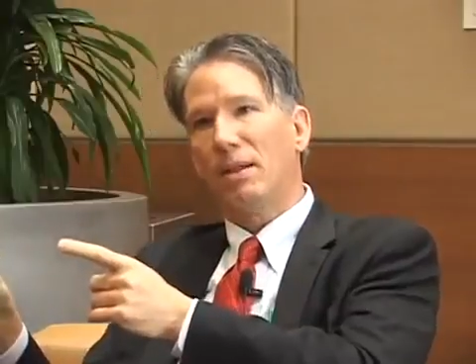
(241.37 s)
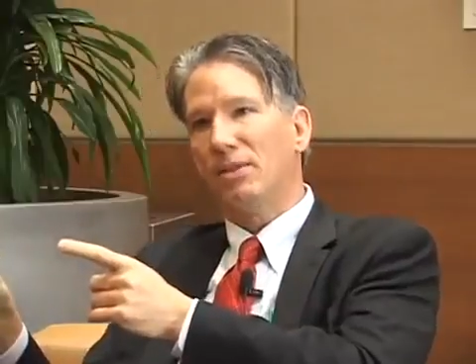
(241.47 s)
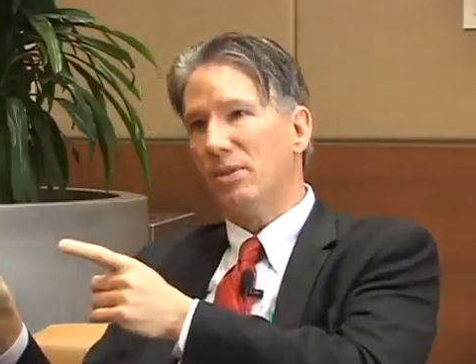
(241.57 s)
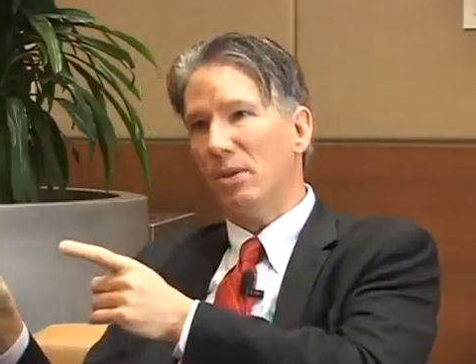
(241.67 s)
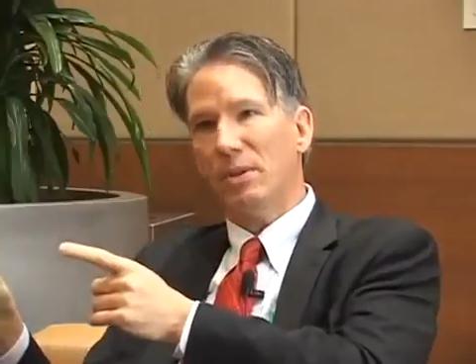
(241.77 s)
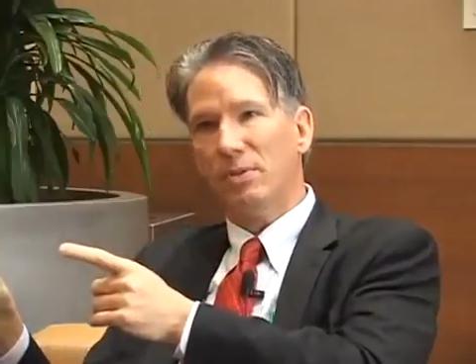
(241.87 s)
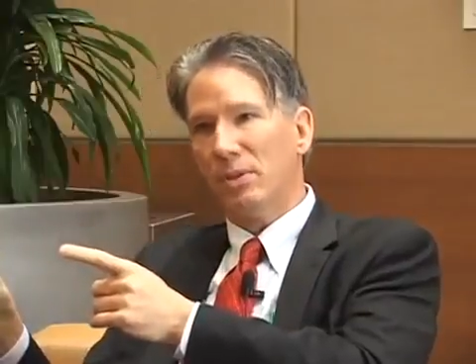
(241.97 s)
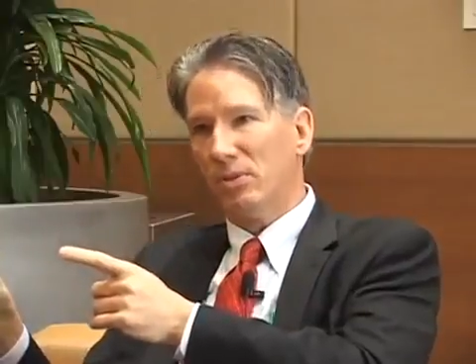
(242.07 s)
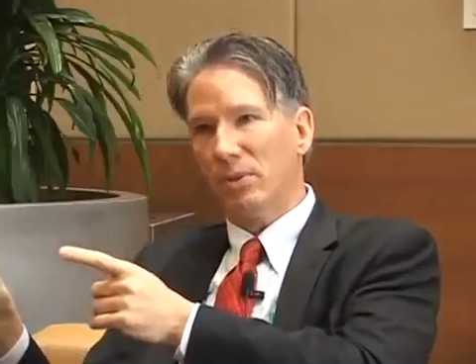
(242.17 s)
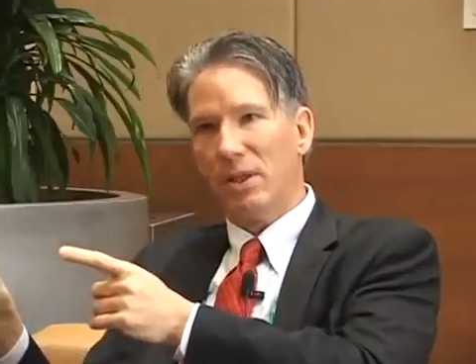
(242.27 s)
It's no
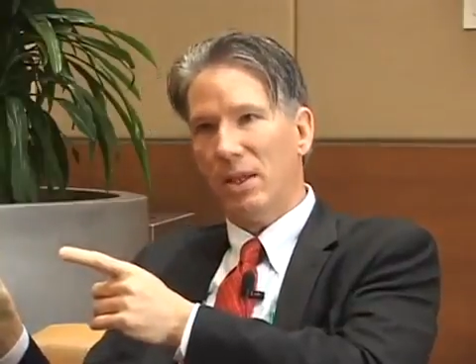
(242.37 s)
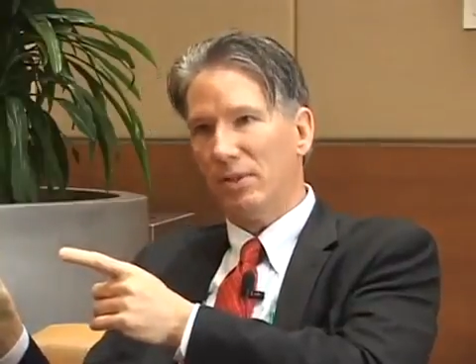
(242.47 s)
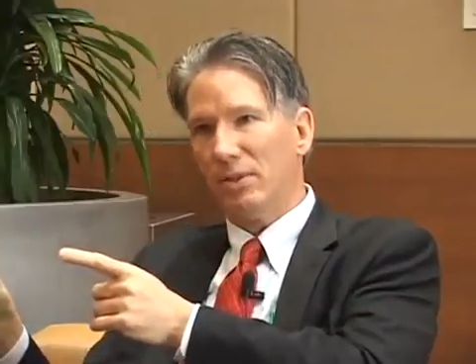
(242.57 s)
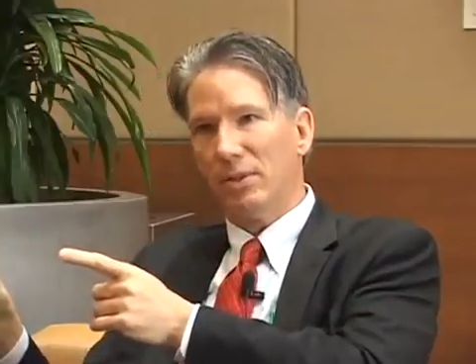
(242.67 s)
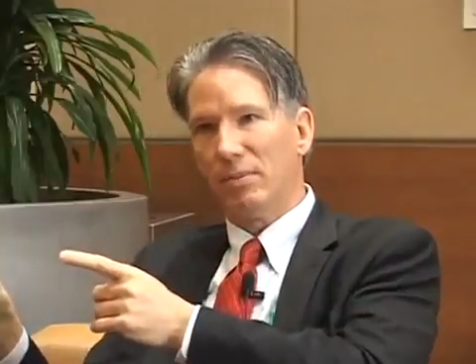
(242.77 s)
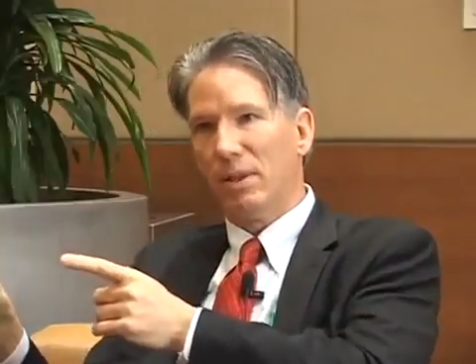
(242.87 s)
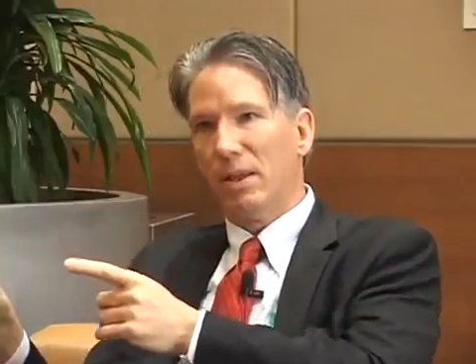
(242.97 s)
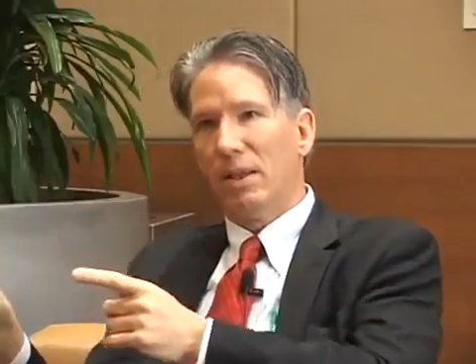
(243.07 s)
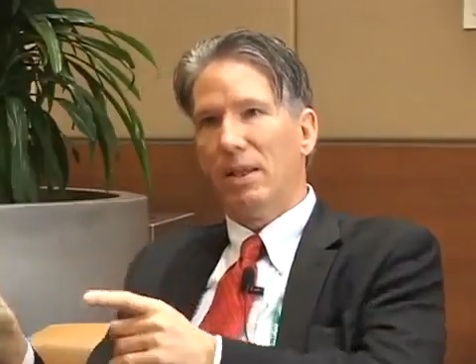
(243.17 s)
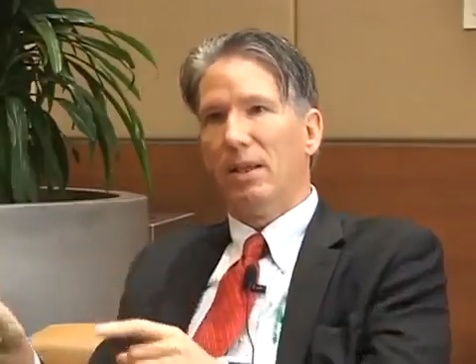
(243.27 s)
difference with cancer.
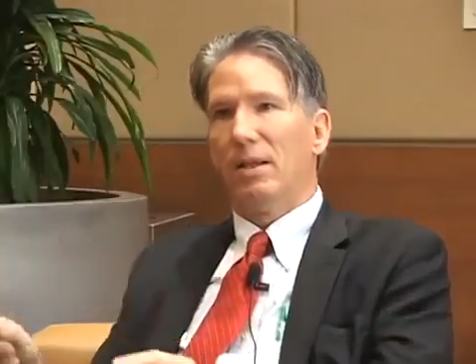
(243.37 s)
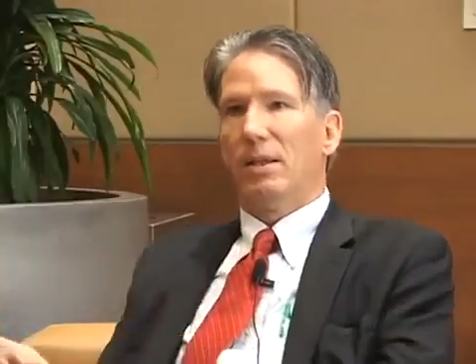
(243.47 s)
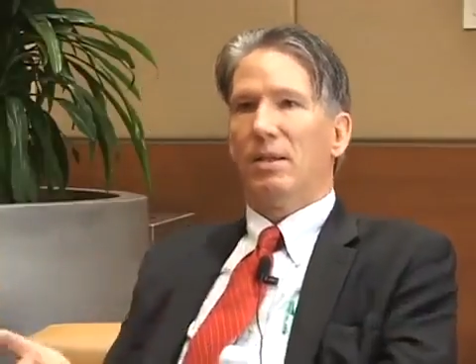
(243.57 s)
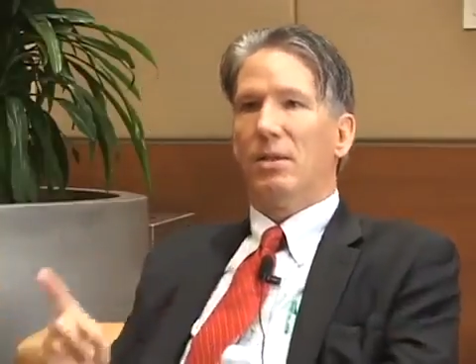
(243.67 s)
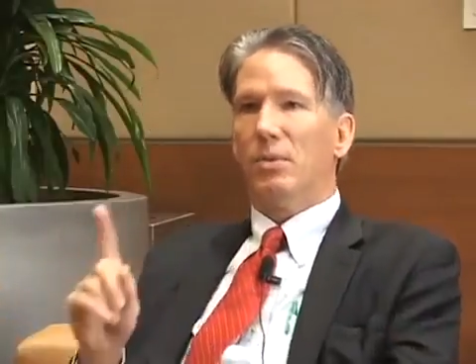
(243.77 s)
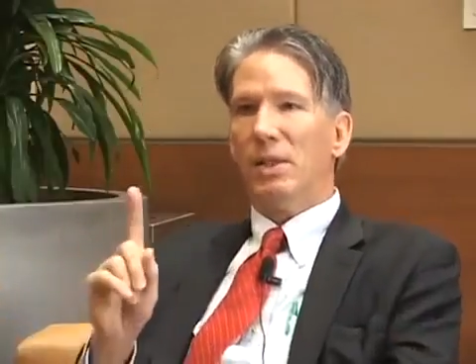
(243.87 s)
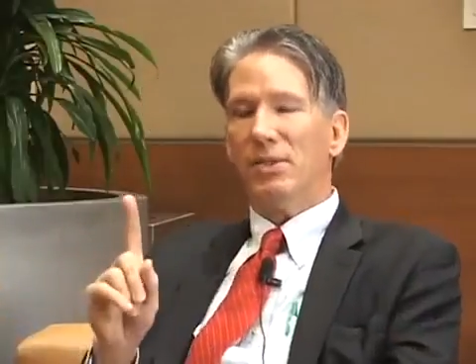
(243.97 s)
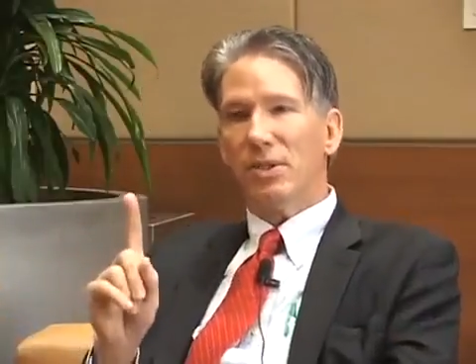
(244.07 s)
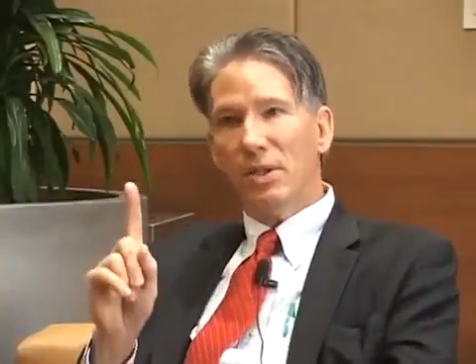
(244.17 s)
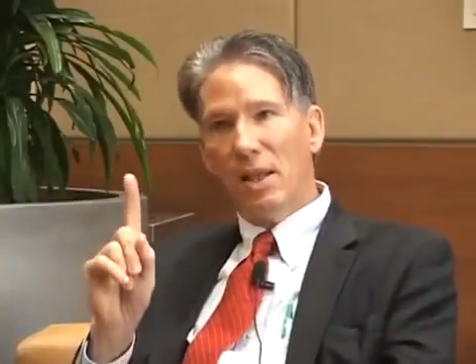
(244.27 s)
The
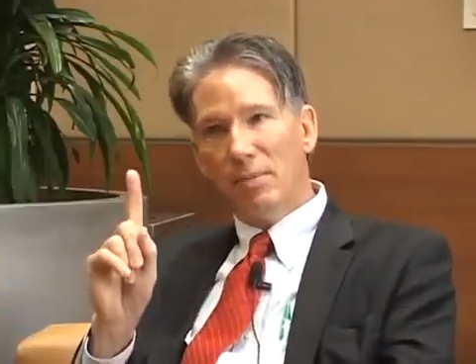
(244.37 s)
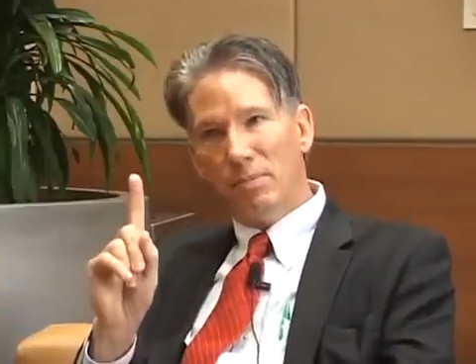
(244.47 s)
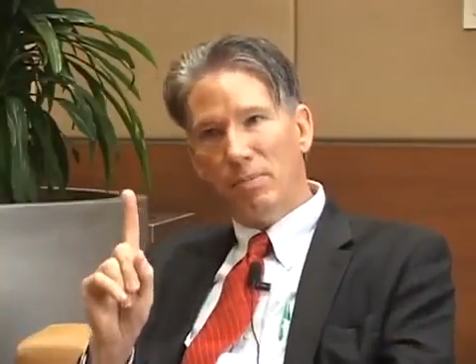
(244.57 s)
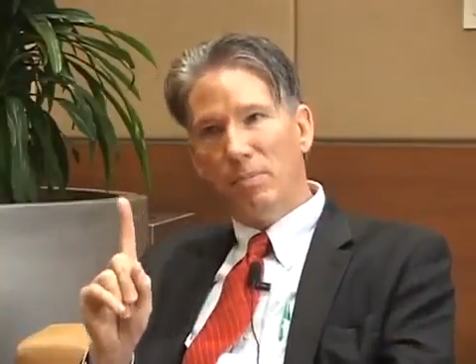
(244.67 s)
reason that